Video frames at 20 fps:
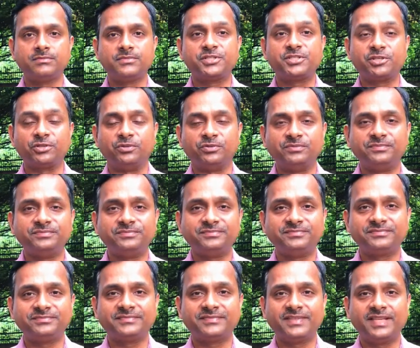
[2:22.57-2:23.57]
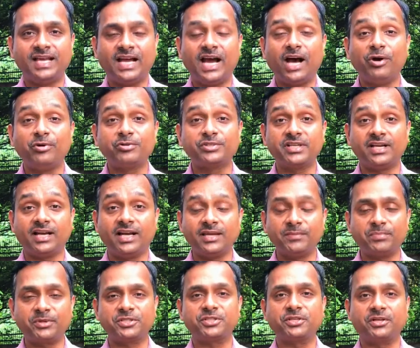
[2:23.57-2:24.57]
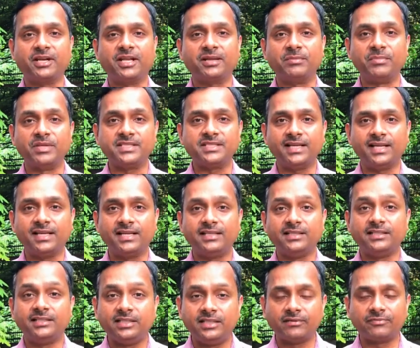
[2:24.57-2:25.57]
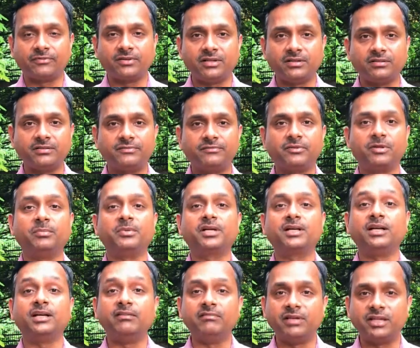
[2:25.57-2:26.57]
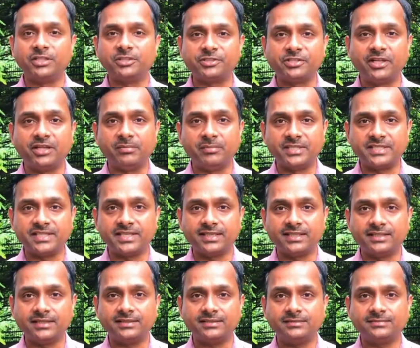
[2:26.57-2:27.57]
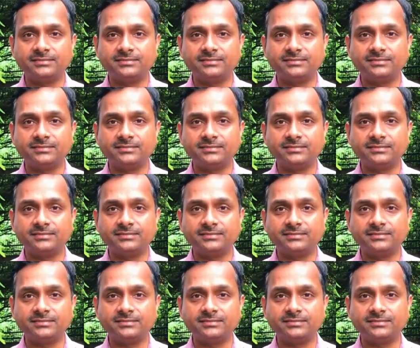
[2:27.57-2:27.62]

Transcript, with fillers: So, how is a hypersonic missile different from a conventional missile?